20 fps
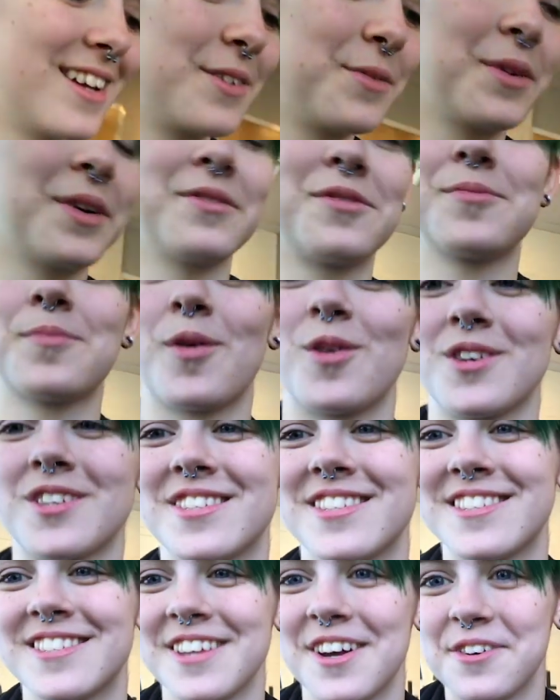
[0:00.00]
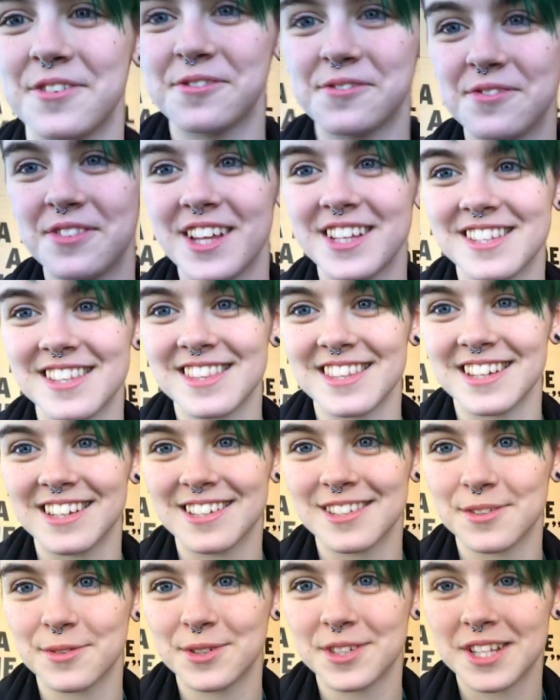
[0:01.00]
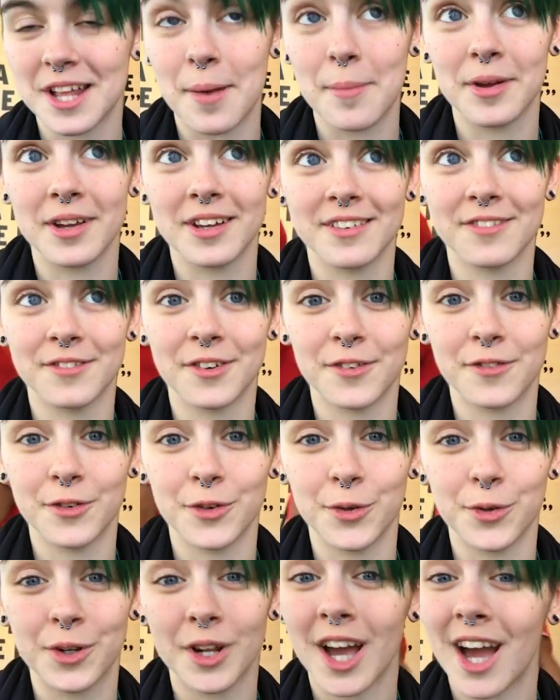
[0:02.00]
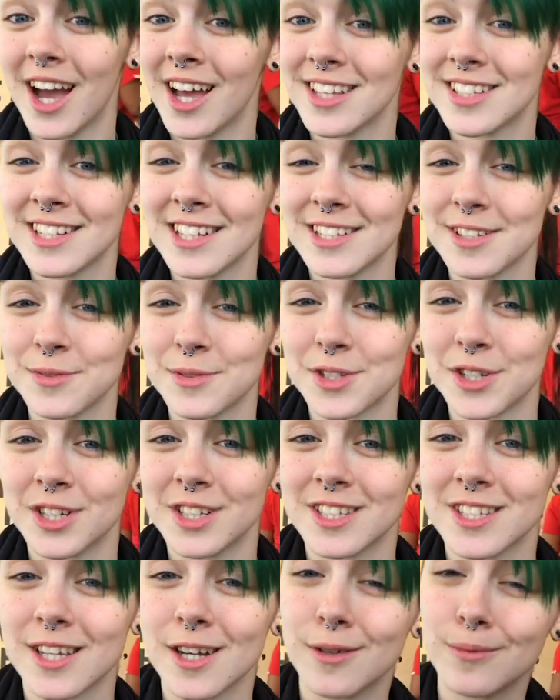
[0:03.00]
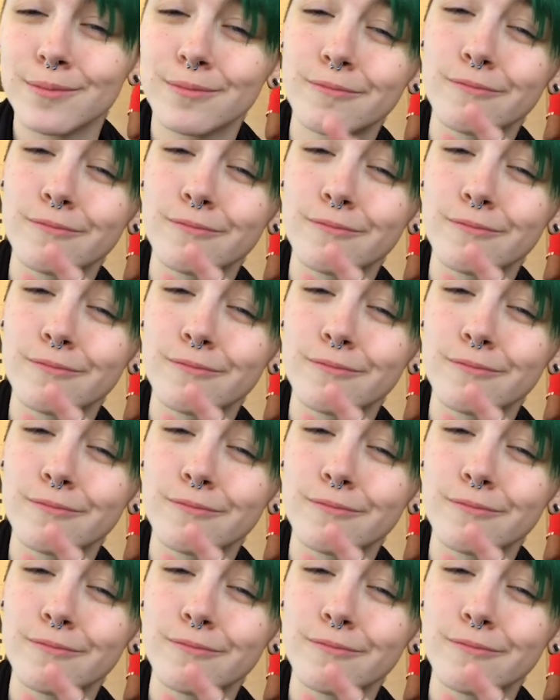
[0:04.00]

And we have sporks, so that's a thing. So we're stopping for food. Uh, so that's always good. So.